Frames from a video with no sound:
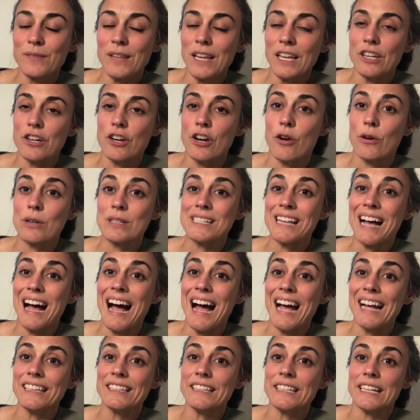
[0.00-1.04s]
you know, it's
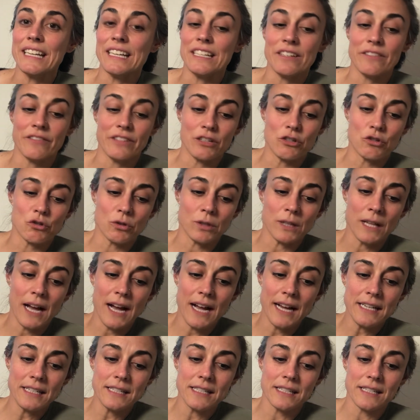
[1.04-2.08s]
highly
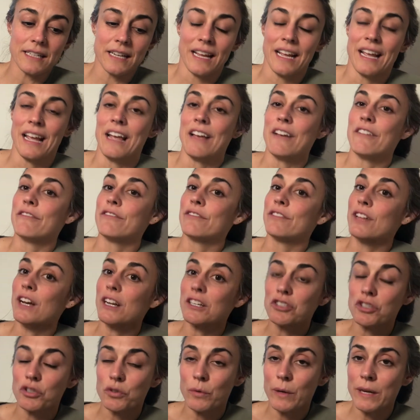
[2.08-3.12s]
individualized,
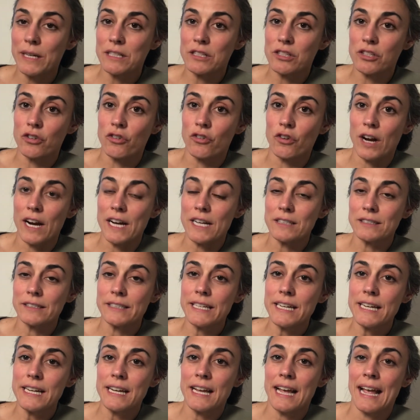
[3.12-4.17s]
fluctuates
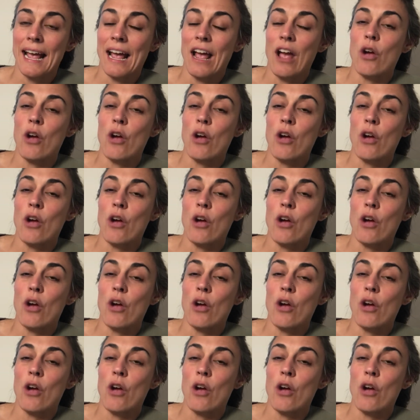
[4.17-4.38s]
greatly.